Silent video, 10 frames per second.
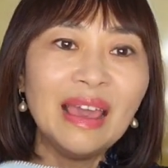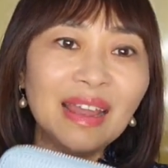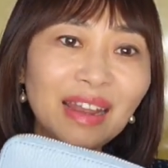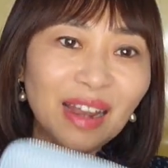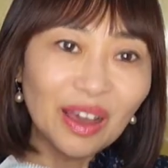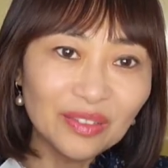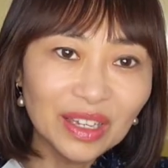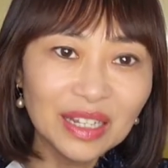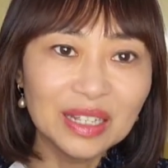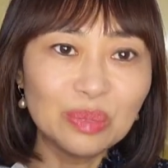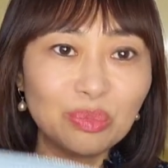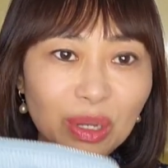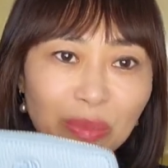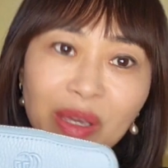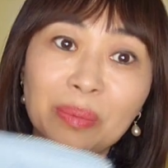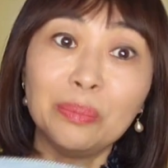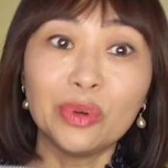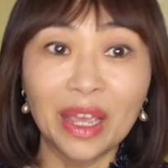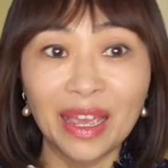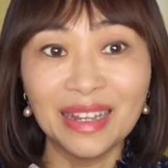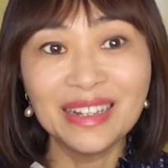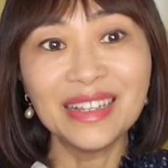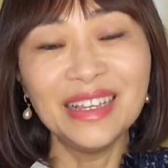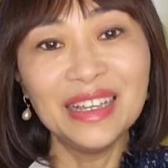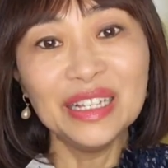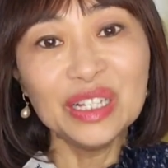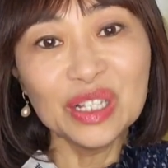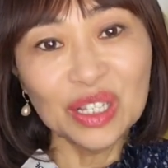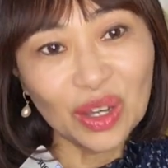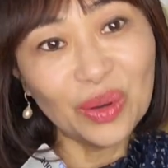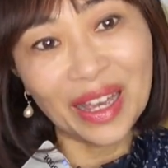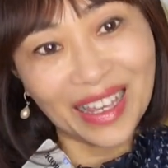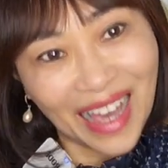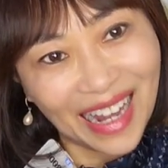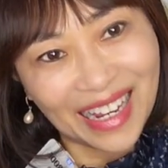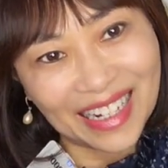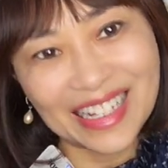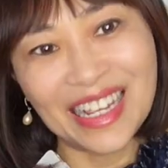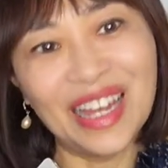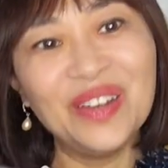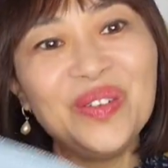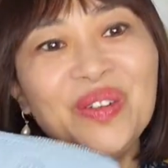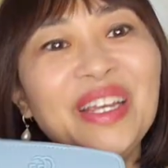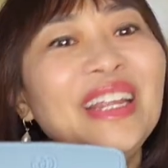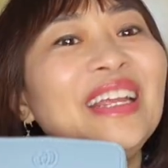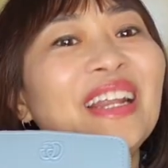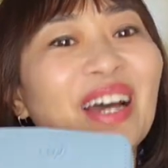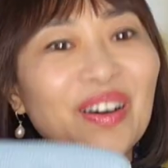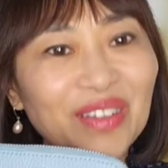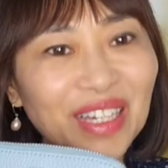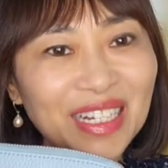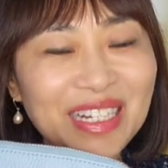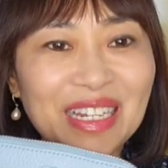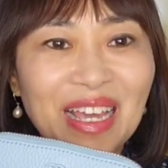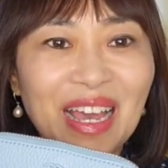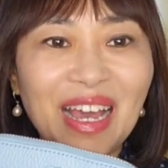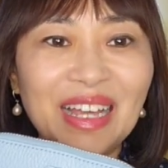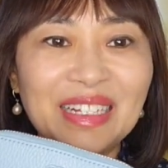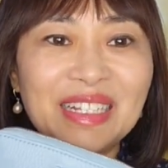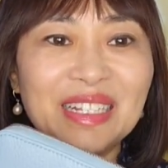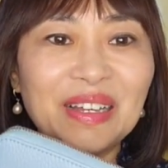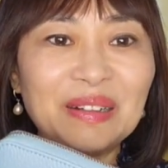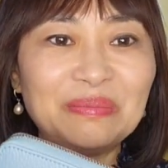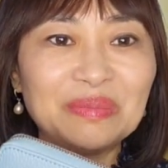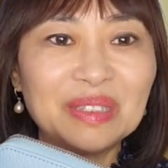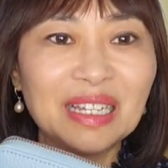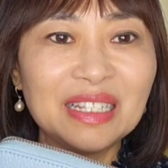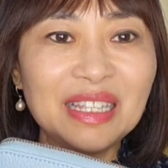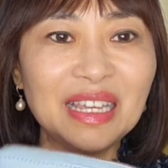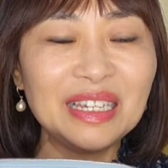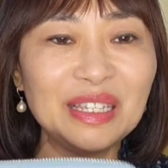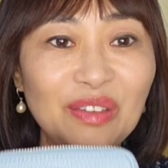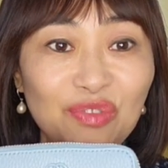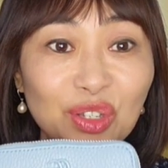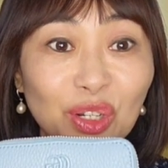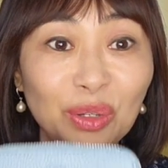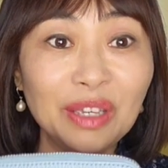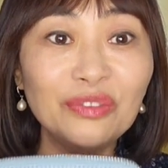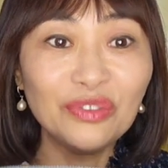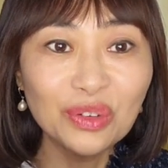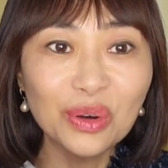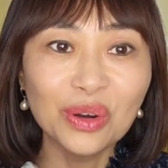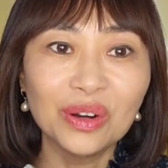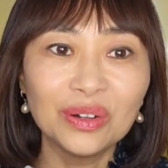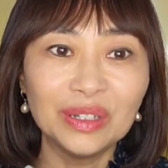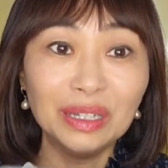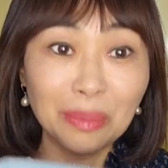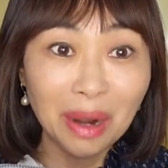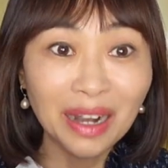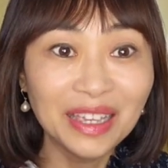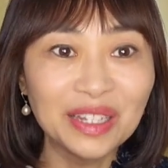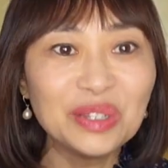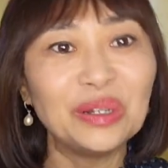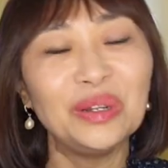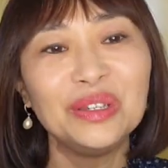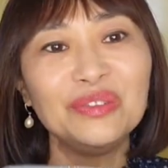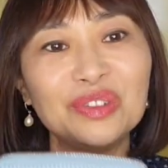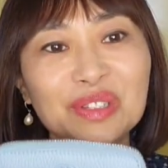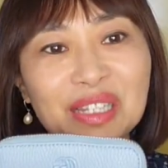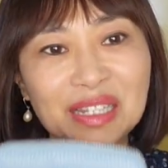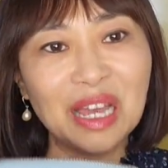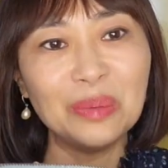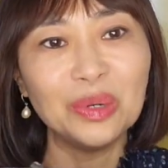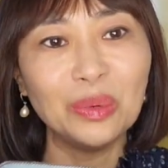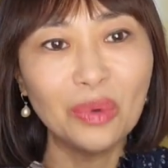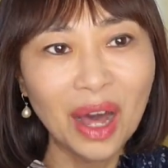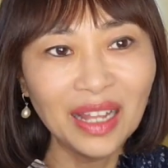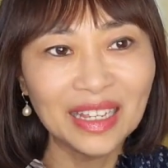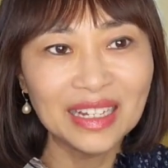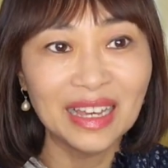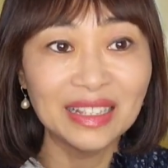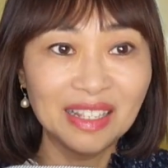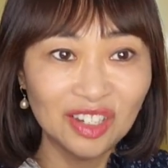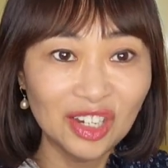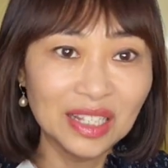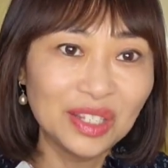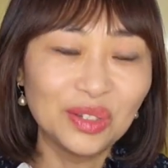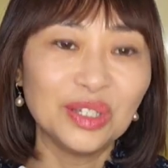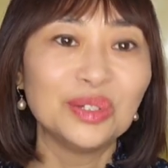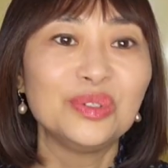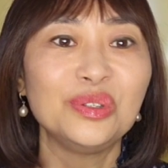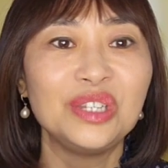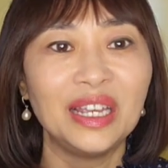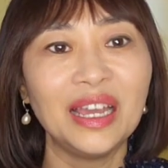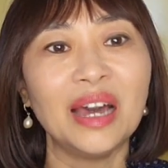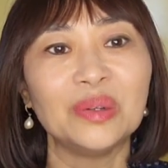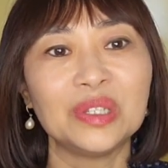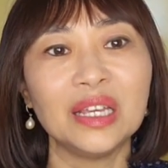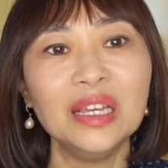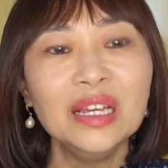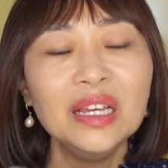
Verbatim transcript: And I love it. It's a premium brand. So I got it. I really love it. And I think if you're looking for, in the market, looking for this type of wallet, I suggest to go to check out